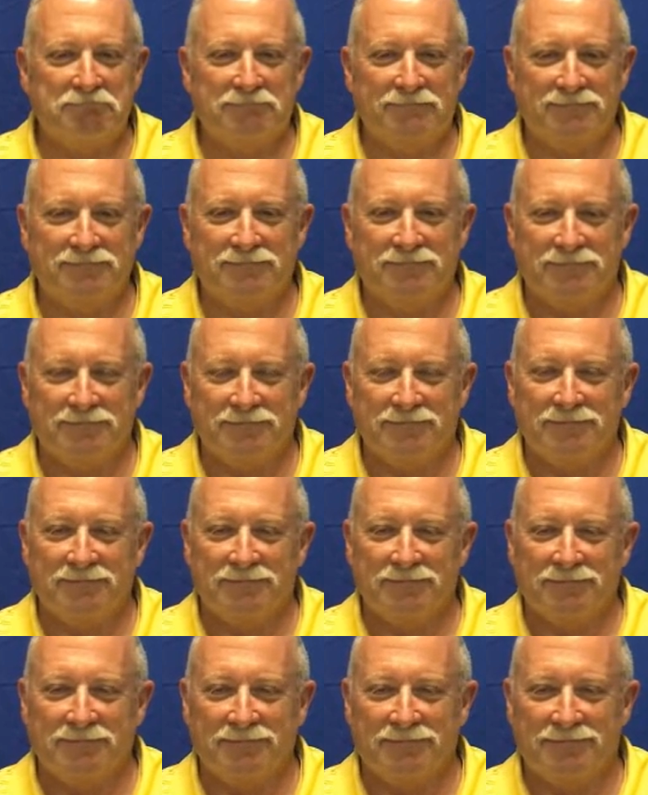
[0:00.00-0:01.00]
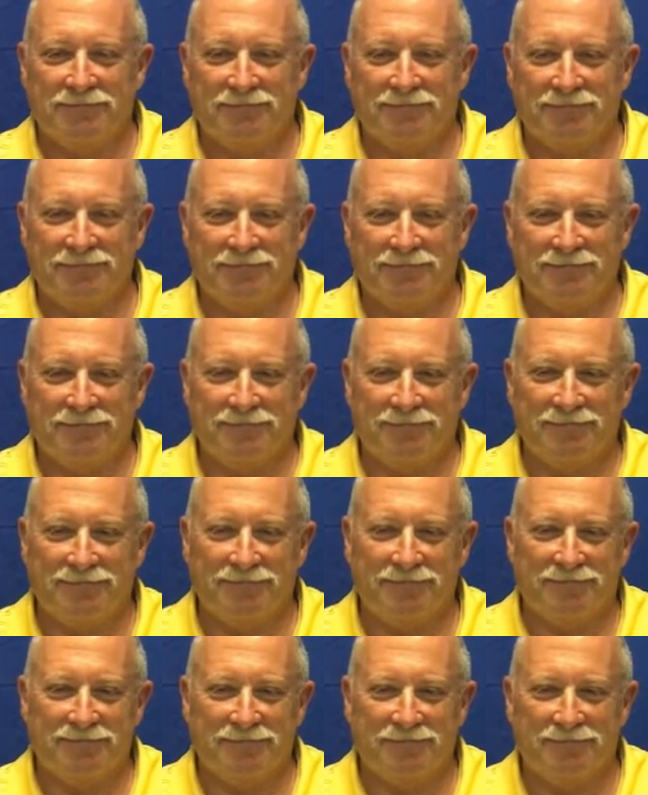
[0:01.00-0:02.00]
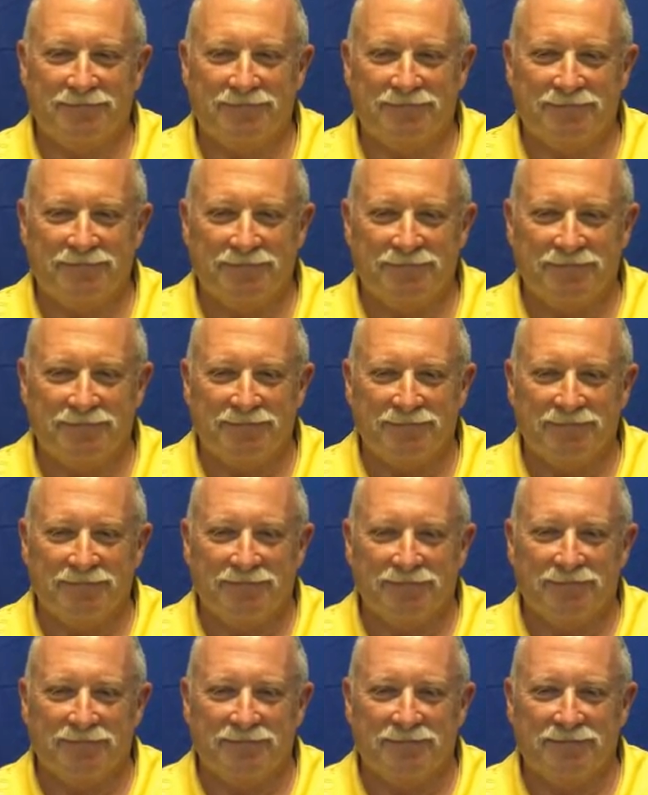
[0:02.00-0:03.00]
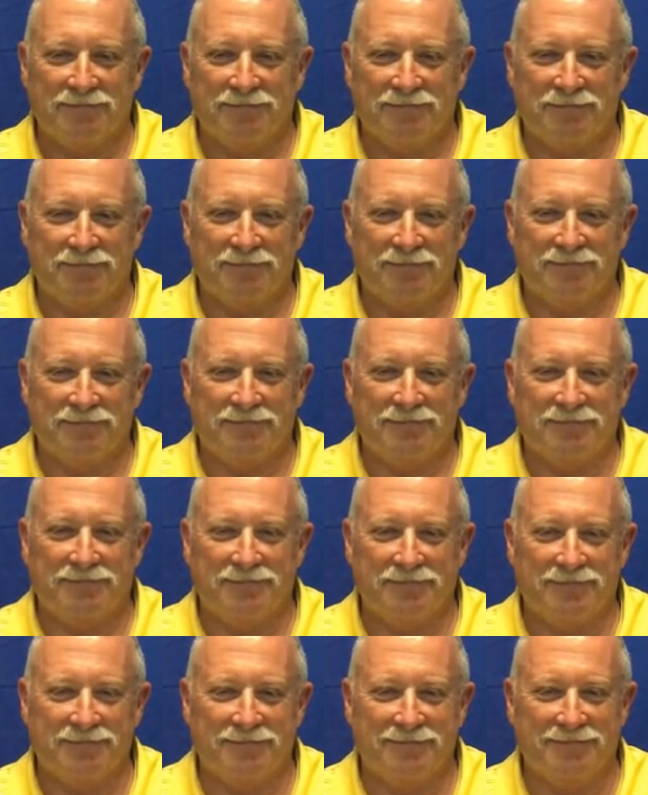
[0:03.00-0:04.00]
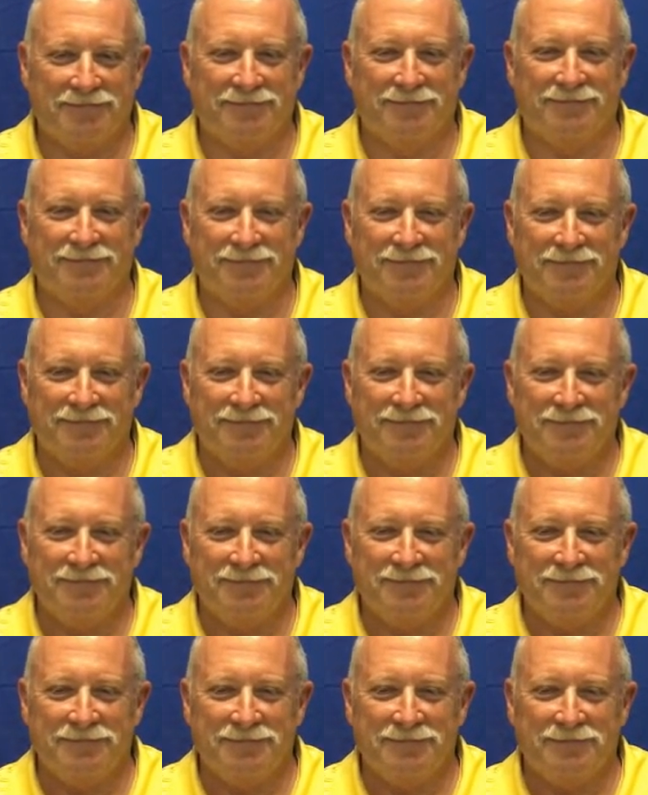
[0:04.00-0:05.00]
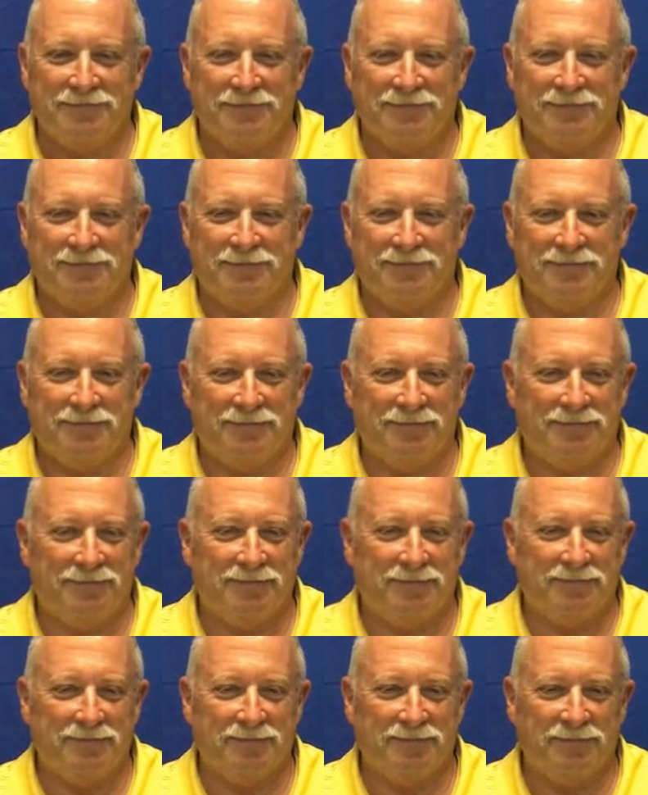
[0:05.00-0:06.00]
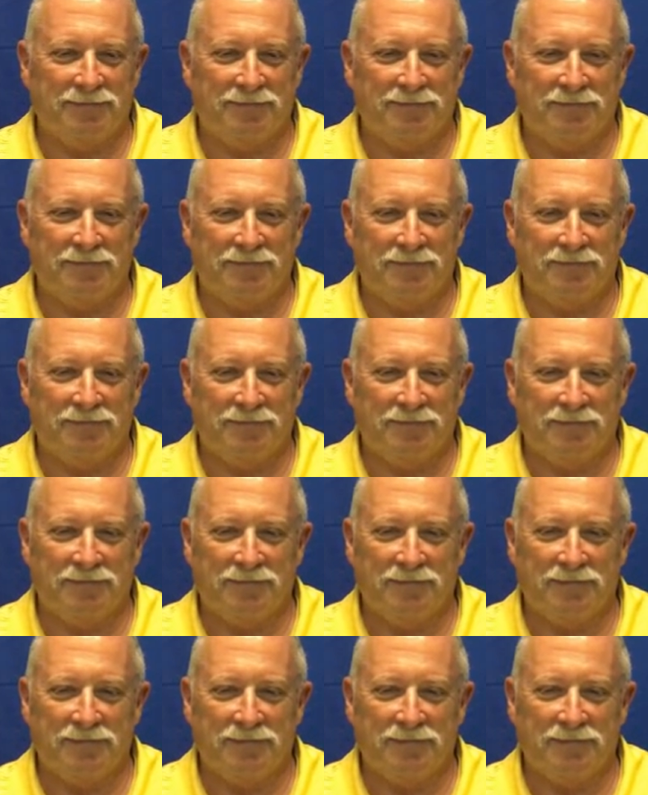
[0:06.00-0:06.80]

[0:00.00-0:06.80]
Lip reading: (silent)